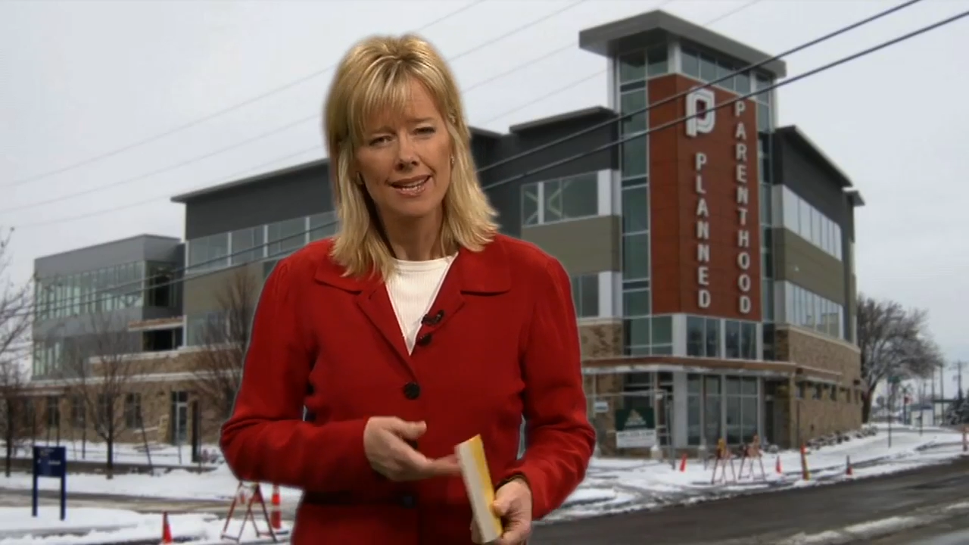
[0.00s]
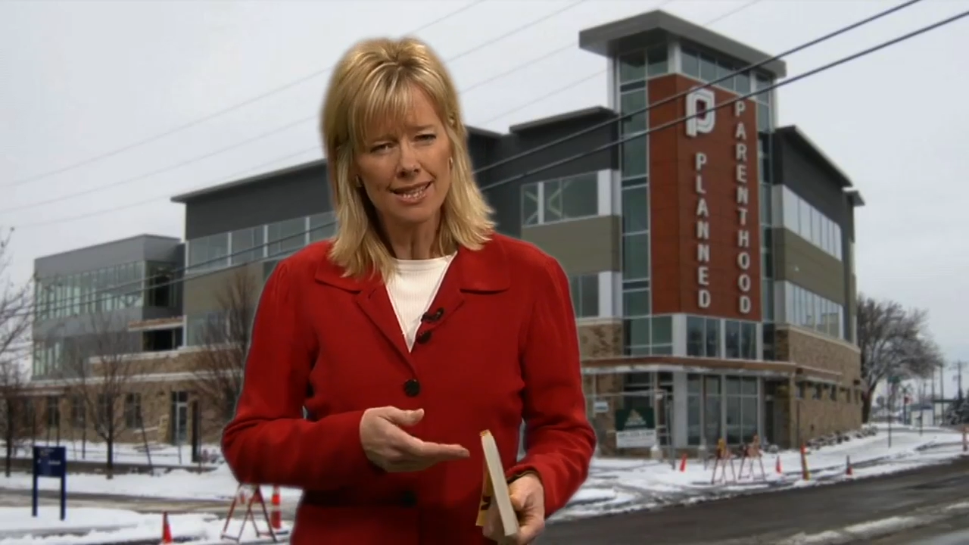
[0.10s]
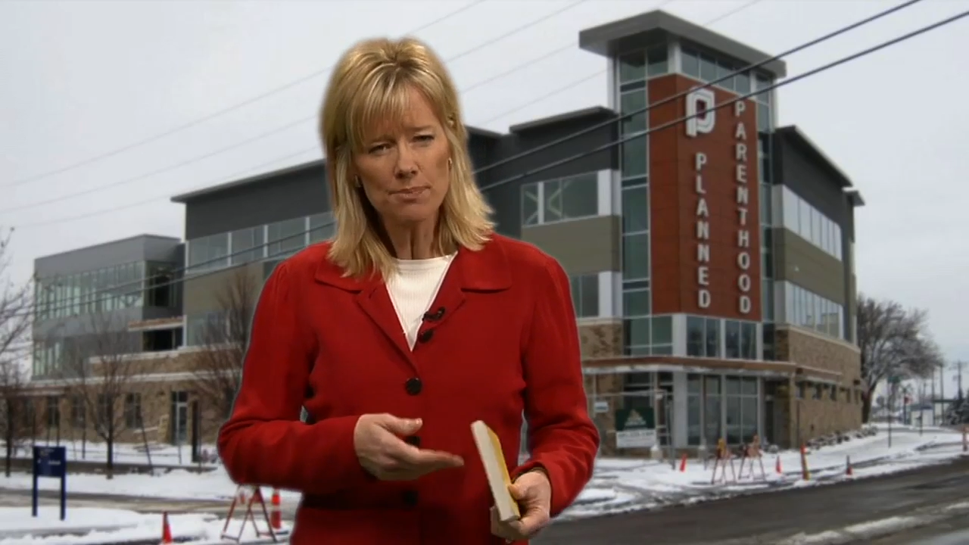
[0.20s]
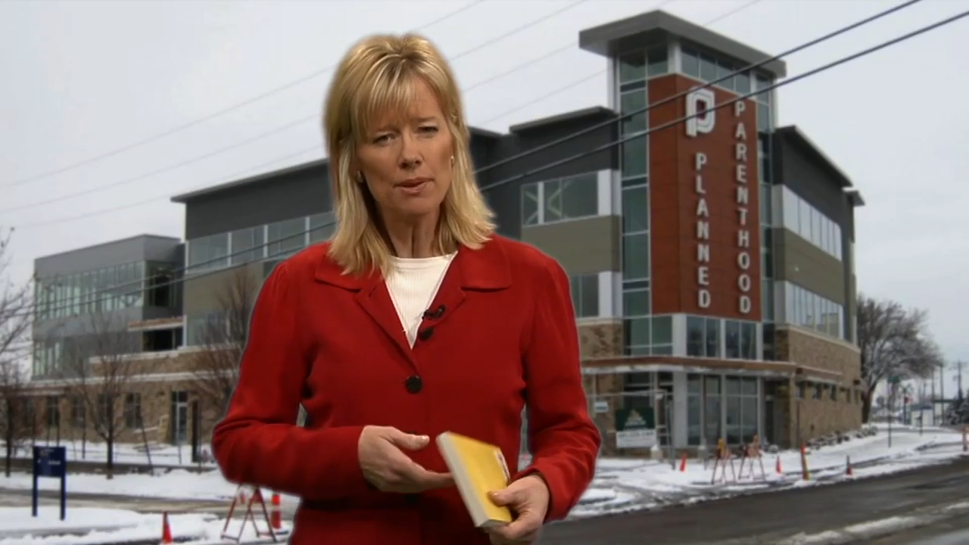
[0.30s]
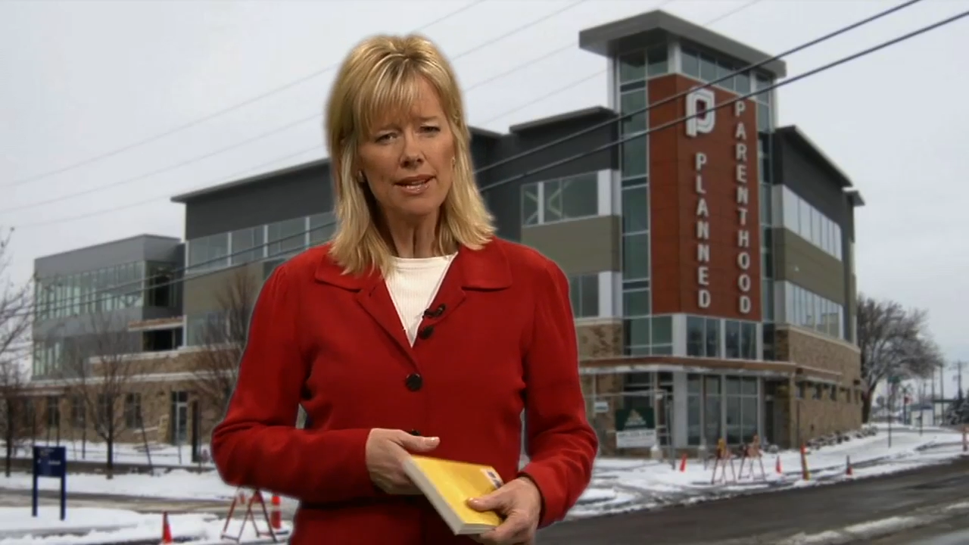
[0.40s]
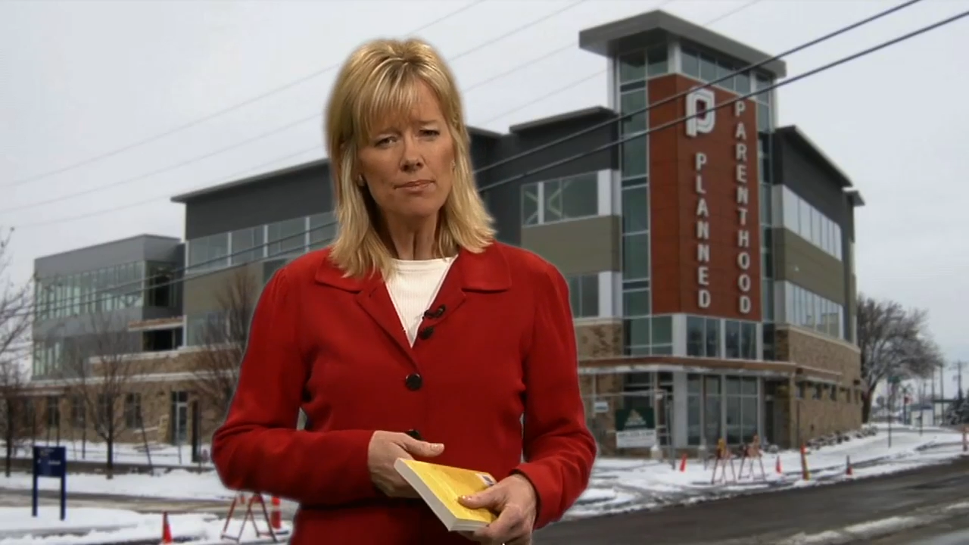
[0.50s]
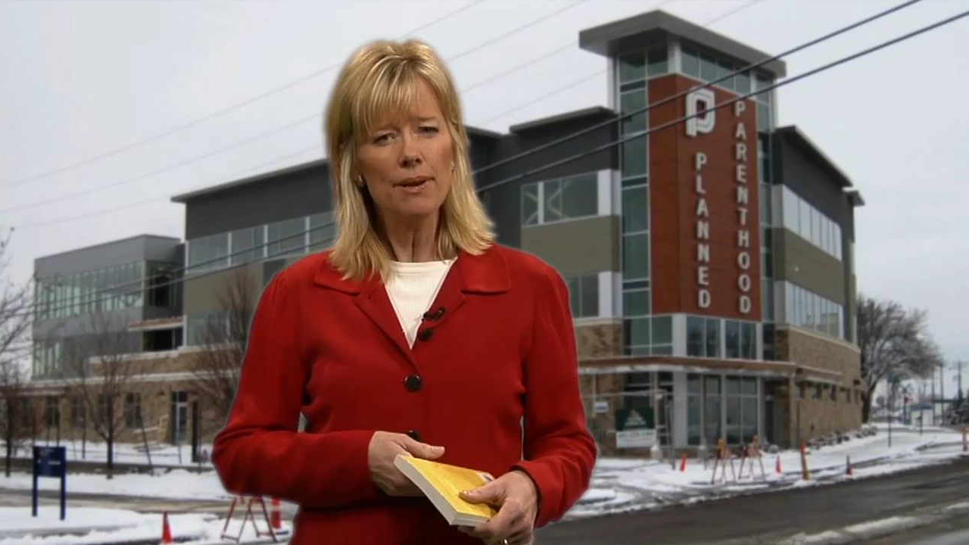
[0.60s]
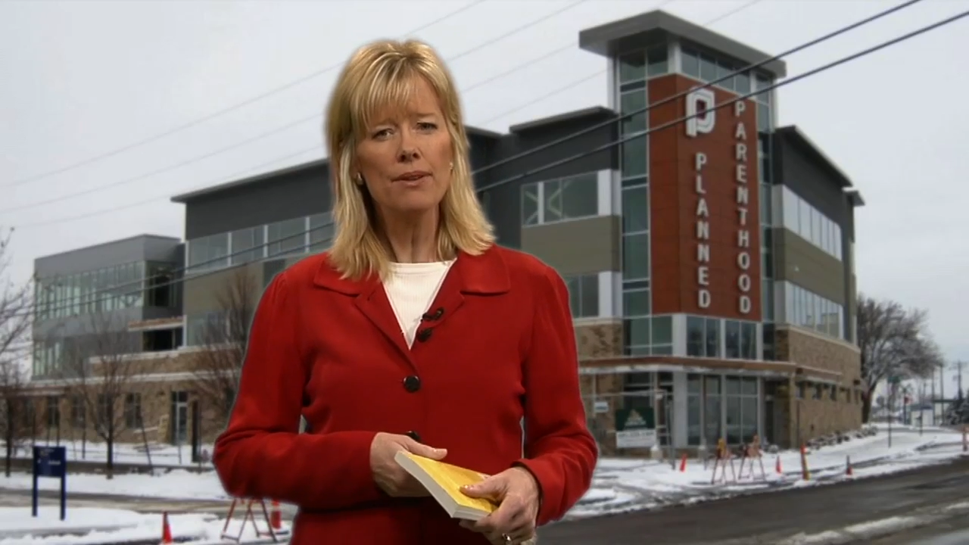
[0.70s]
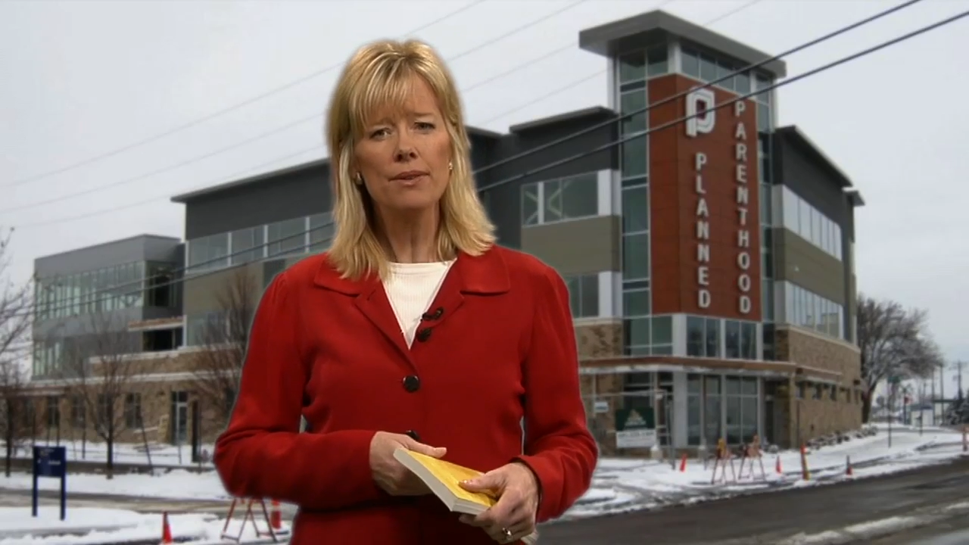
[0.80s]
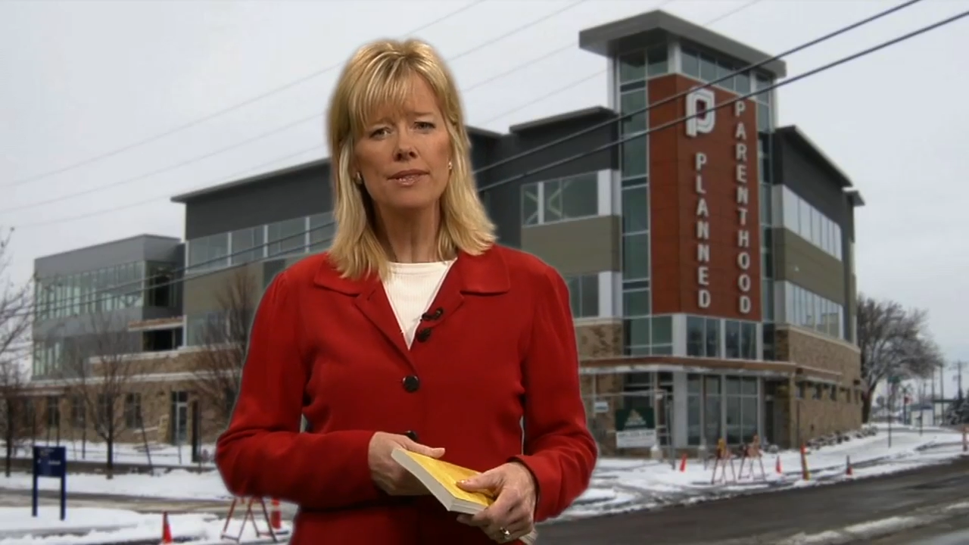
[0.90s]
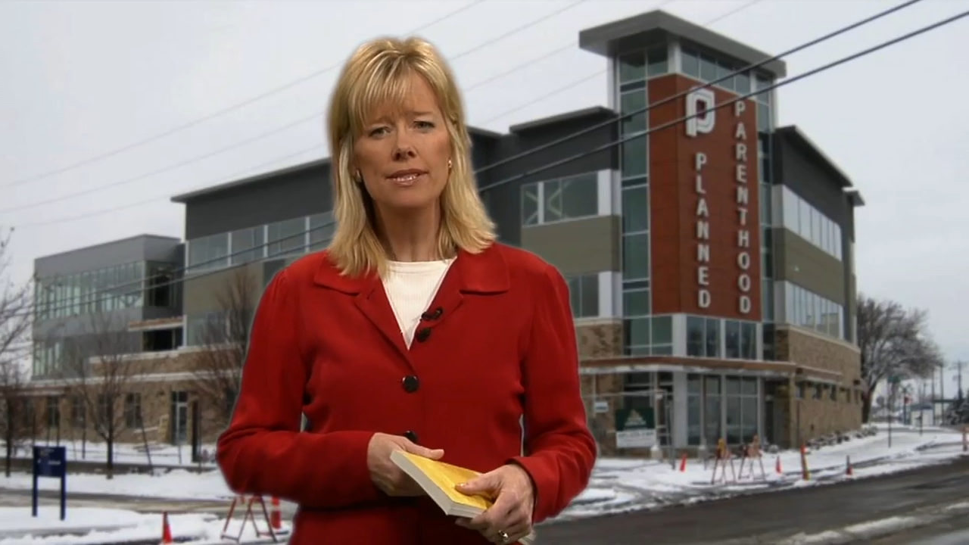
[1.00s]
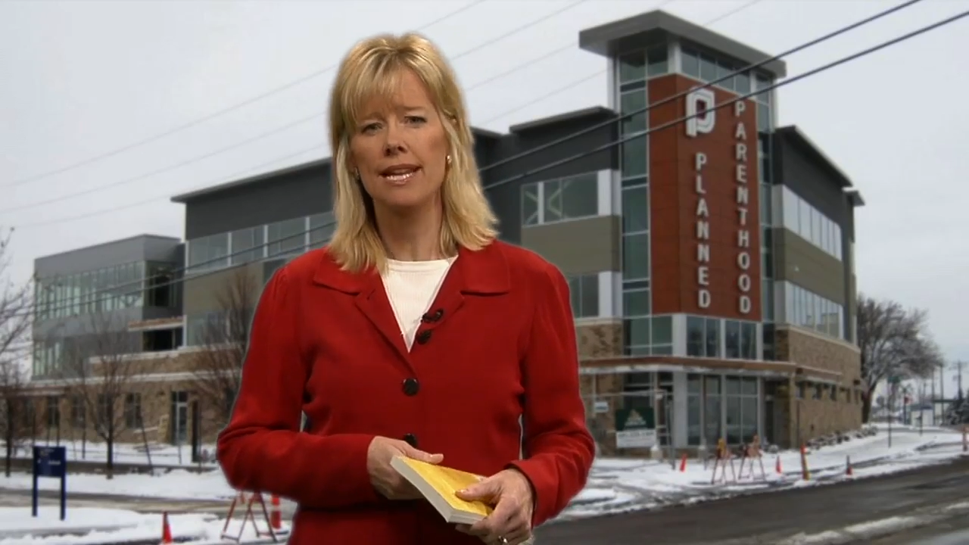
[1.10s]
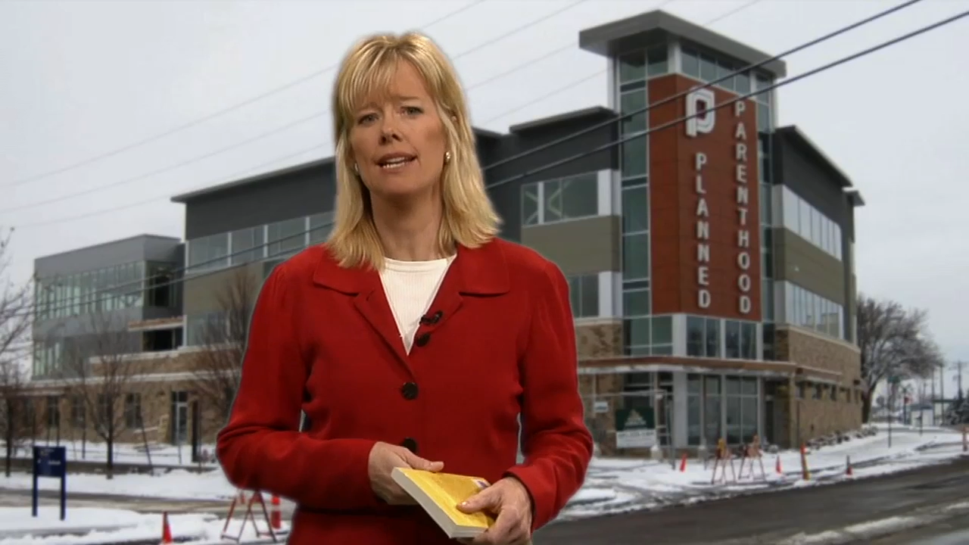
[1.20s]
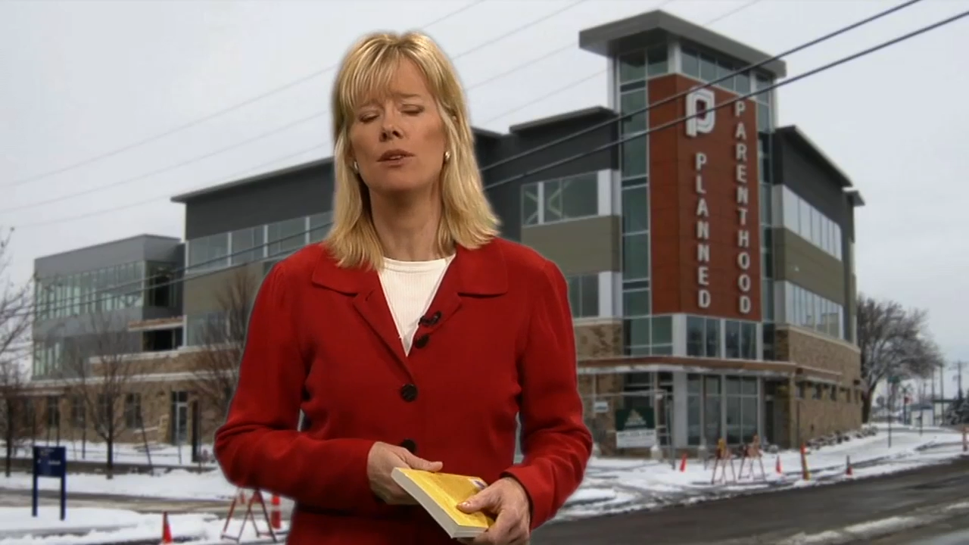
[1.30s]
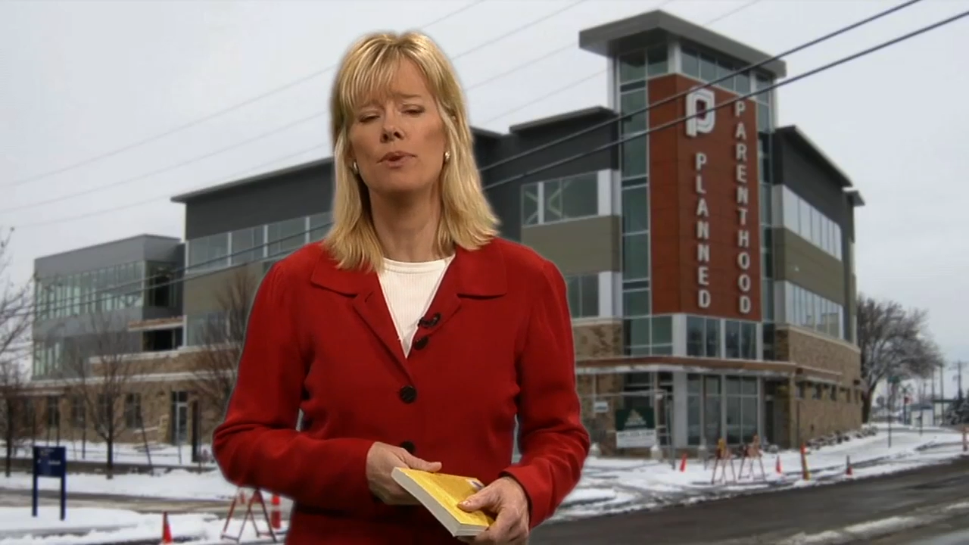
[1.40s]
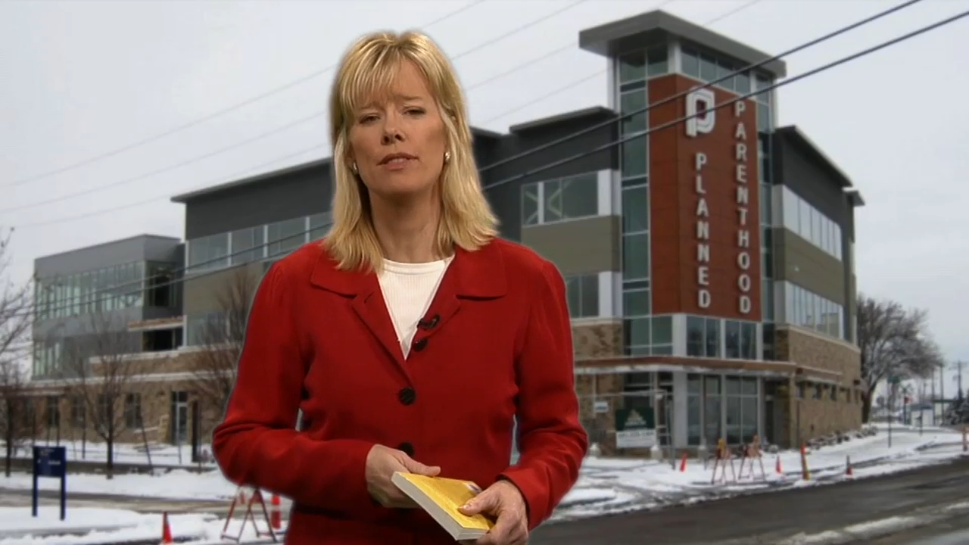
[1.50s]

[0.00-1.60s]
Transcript: is Planned Parenthood standing